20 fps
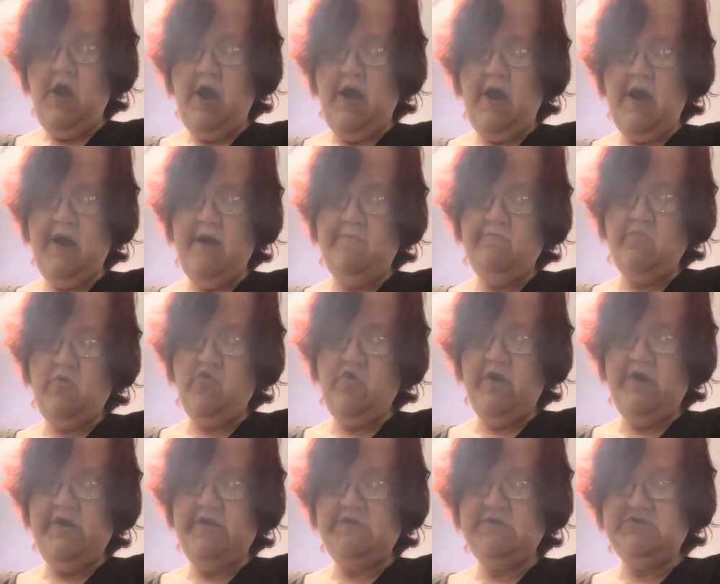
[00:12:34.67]
I'm
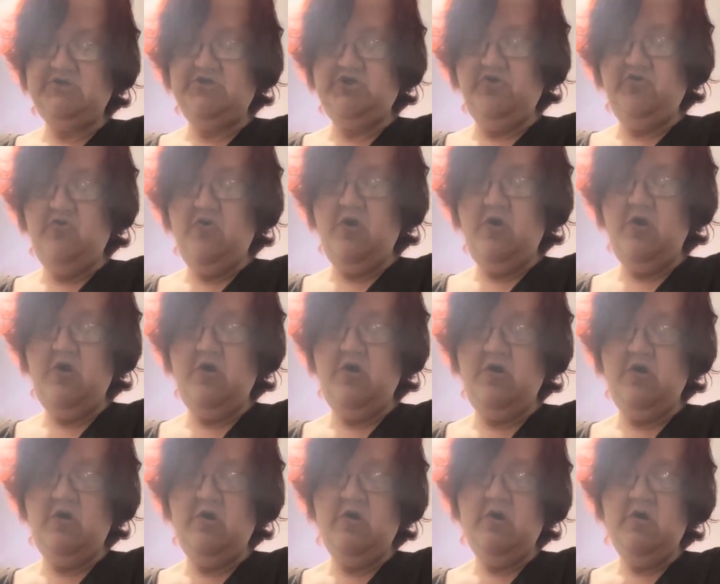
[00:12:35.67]
going to
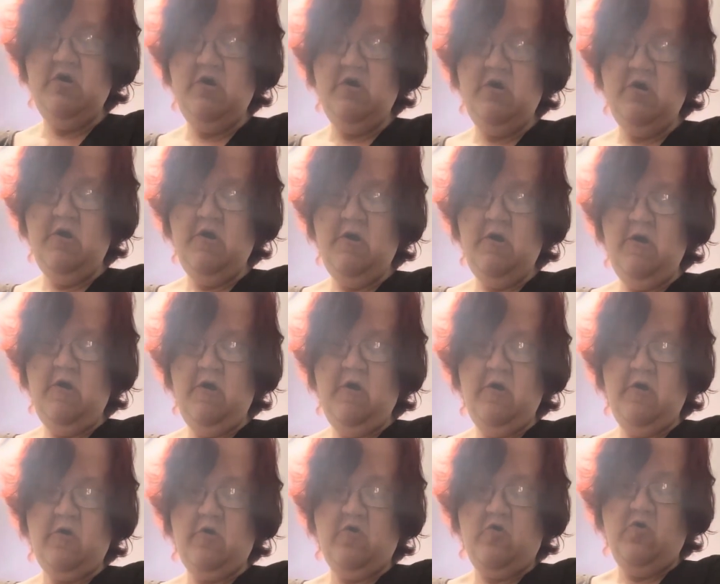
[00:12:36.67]

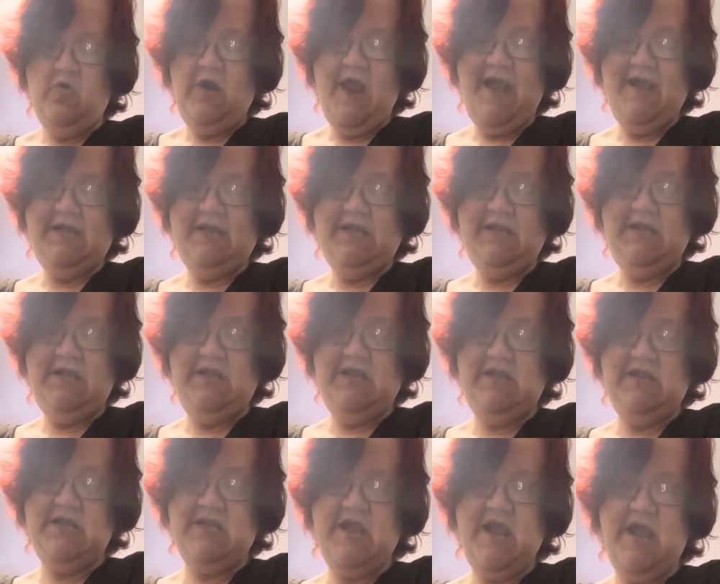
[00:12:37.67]
go like,
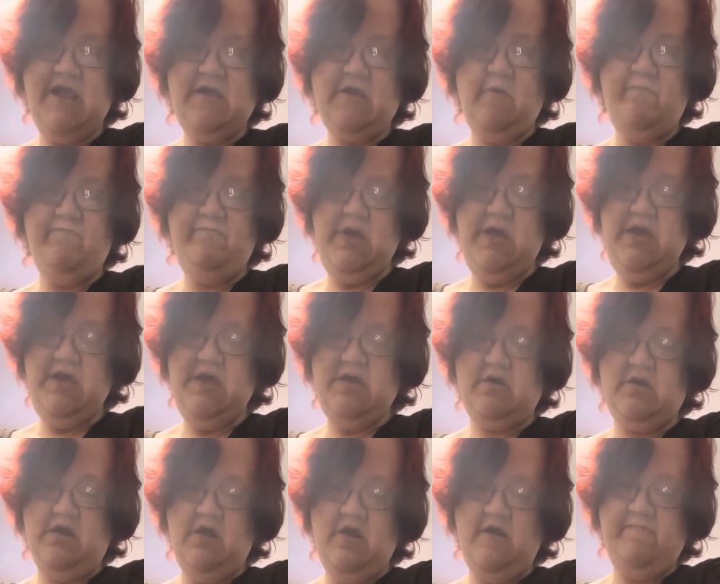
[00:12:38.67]
take a big
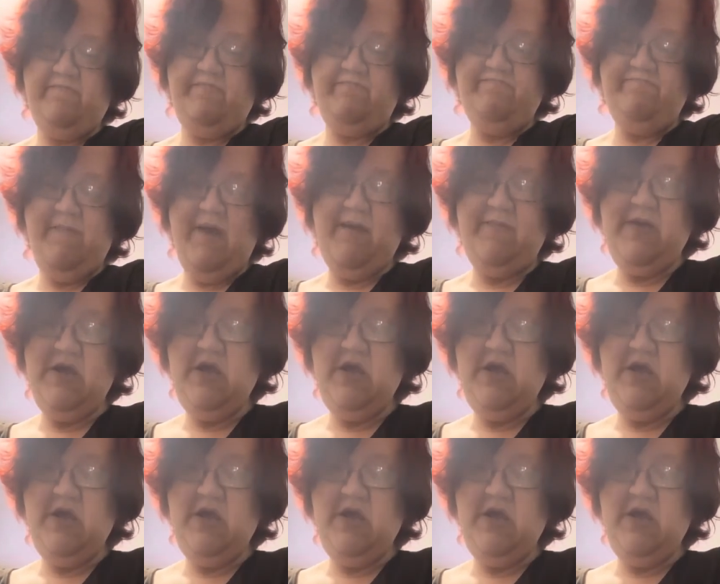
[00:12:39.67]
clump, maybe.